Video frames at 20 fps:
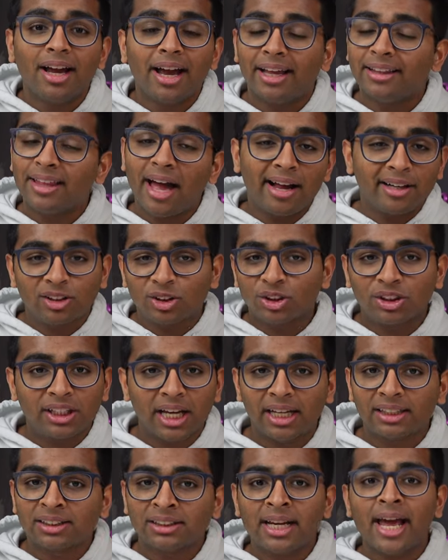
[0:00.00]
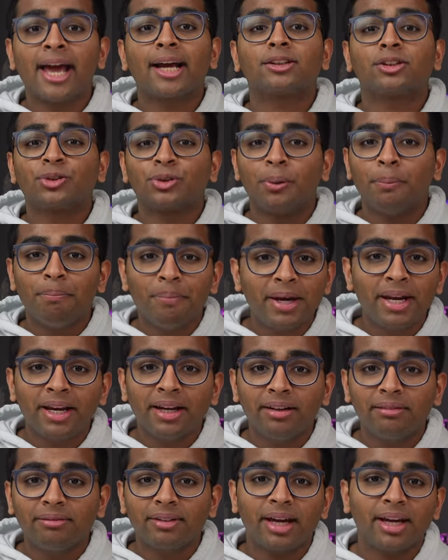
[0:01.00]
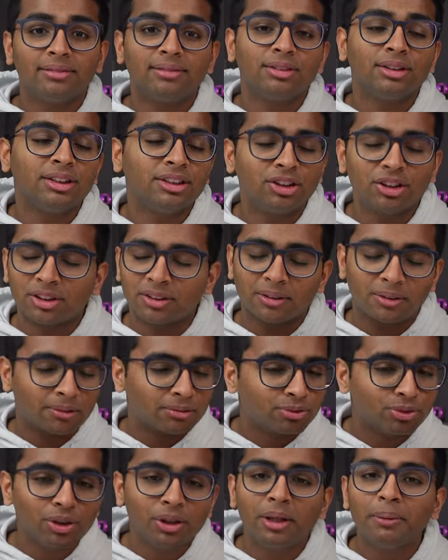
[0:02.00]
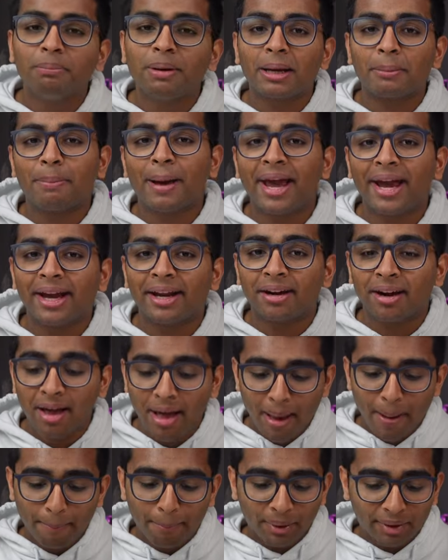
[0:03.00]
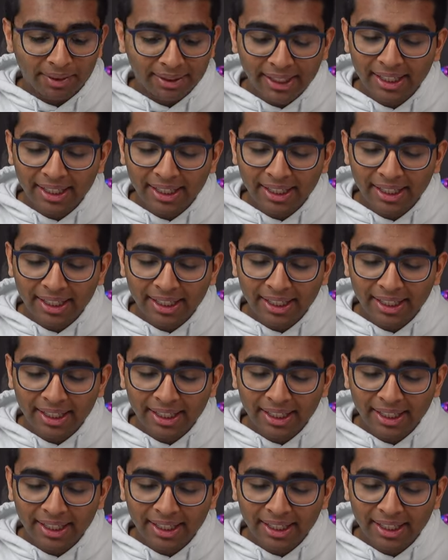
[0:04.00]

and that just takes an extra minute, and it's just a really big pain. But